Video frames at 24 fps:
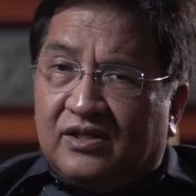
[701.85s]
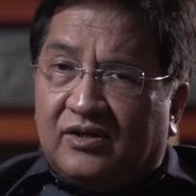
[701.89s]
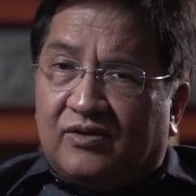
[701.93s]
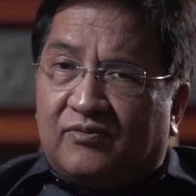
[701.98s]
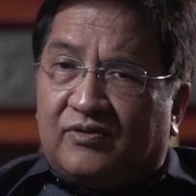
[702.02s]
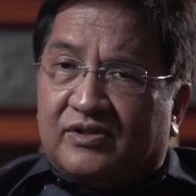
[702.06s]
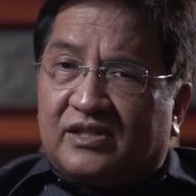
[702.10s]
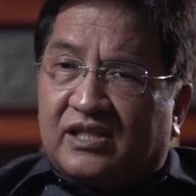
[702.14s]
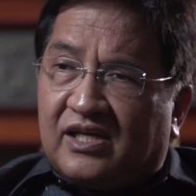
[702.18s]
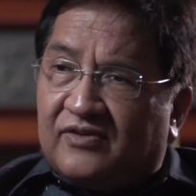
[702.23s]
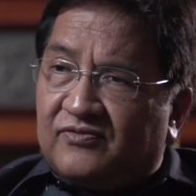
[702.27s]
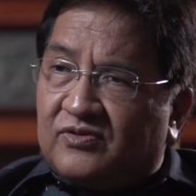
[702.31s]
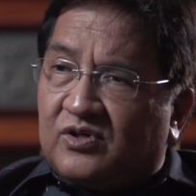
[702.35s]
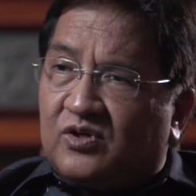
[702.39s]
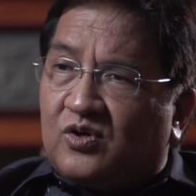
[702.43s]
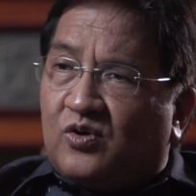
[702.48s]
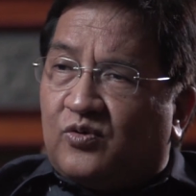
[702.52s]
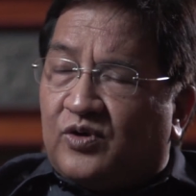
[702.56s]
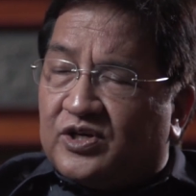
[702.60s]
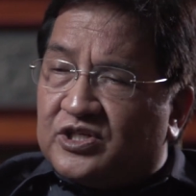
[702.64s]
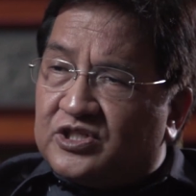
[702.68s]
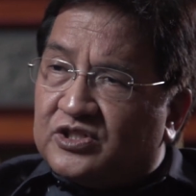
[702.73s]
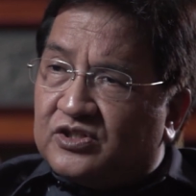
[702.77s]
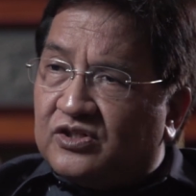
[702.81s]
whatever
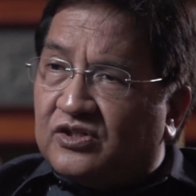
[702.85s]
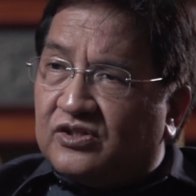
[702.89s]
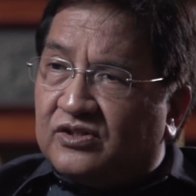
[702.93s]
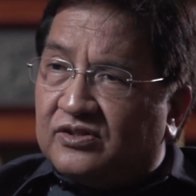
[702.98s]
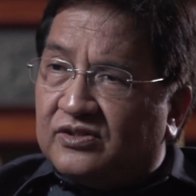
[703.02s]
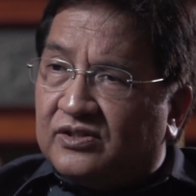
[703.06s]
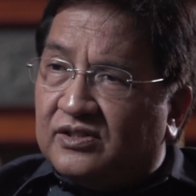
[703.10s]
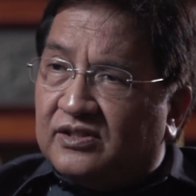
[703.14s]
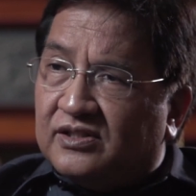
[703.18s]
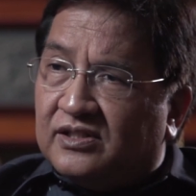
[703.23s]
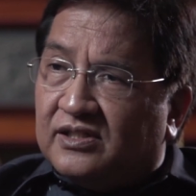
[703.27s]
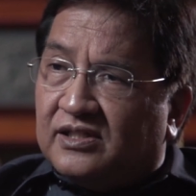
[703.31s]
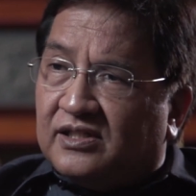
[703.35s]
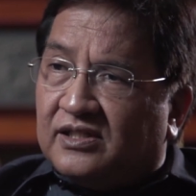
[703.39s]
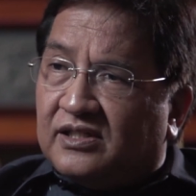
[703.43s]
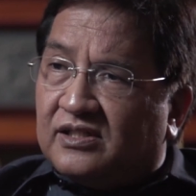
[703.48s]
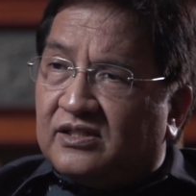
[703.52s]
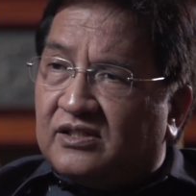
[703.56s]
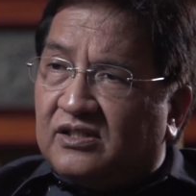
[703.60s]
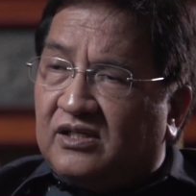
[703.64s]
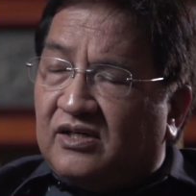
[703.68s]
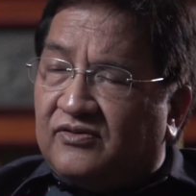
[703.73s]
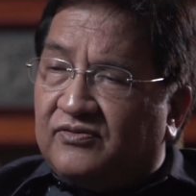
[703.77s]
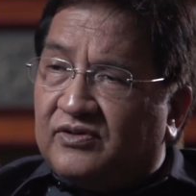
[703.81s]
question
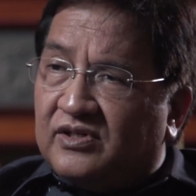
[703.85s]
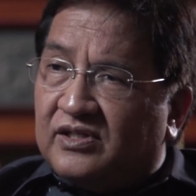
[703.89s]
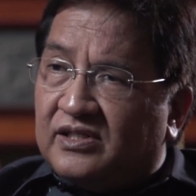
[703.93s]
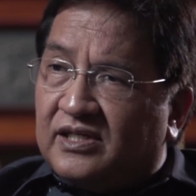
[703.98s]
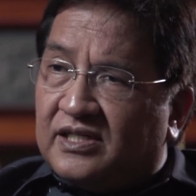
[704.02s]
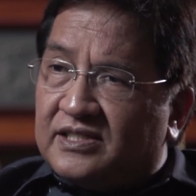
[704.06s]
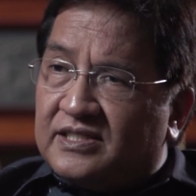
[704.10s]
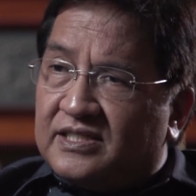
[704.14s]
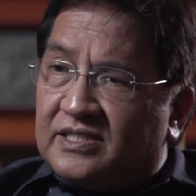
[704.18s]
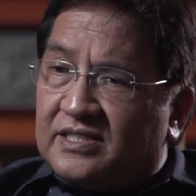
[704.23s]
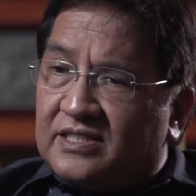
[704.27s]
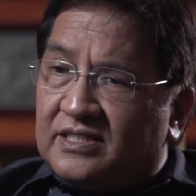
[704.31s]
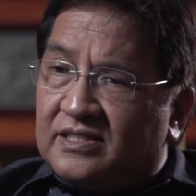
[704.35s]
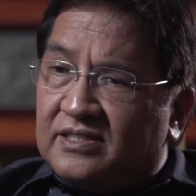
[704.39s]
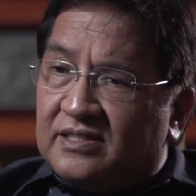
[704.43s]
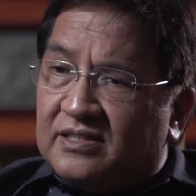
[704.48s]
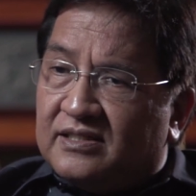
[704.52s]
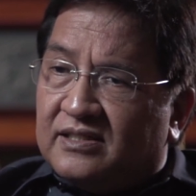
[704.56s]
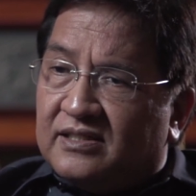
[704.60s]
in governance,